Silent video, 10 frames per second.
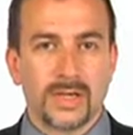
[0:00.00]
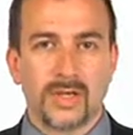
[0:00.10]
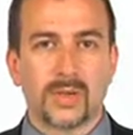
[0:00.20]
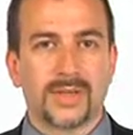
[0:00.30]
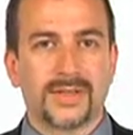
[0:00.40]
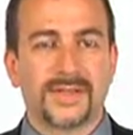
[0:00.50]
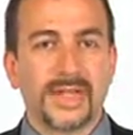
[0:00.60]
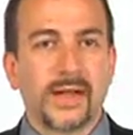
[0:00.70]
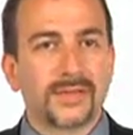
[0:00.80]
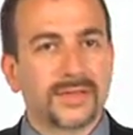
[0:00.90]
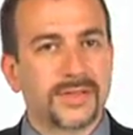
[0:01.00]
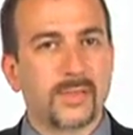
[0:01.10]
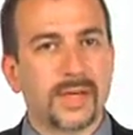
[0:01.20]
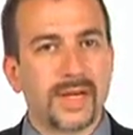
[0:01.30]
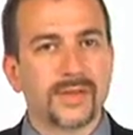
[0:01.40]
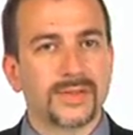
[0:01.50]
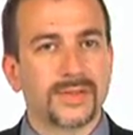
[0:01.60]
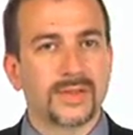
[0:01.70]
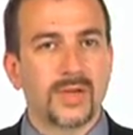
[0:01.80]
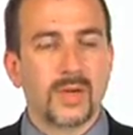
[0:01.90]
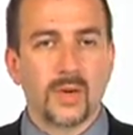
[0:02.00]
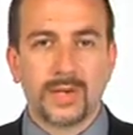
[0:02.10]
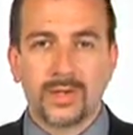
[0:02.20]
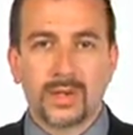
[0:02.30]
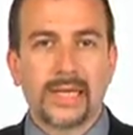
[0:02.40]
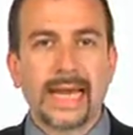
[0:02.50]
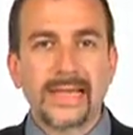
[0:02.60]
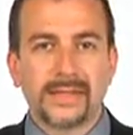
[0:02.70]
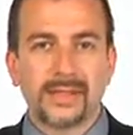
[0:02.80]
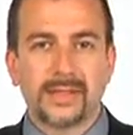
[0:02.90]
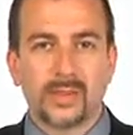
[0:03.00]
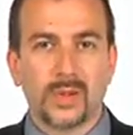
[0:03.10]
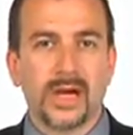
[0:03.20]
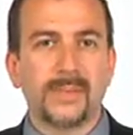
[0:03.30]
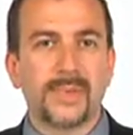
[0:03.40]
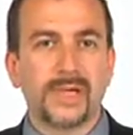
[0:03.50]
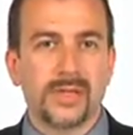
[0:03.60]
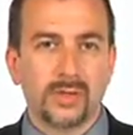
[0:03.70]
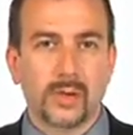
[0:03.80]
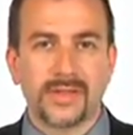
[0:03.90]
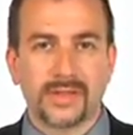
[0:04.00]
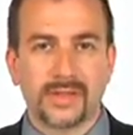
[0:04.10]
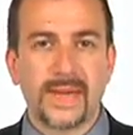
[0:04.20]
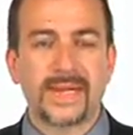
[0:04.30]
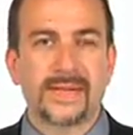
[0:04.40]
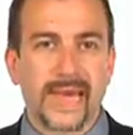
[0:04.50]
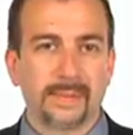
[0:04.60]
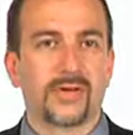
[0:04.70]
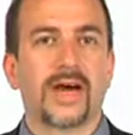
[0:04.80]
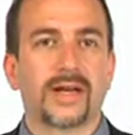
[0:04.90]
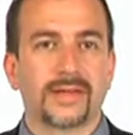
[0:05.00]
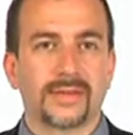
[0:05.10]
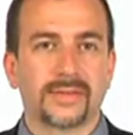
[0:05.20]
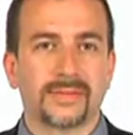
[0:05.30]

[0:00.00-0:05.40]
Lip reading: you could sell to someone else, or you could license to a company who wants to make that product.